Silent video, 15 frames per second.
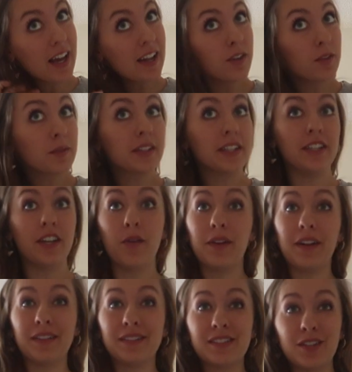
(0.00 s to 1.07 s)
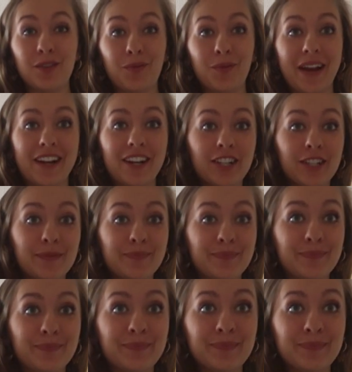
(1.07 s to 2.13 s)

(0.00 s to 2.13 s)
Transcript: I don't really know what else to wear.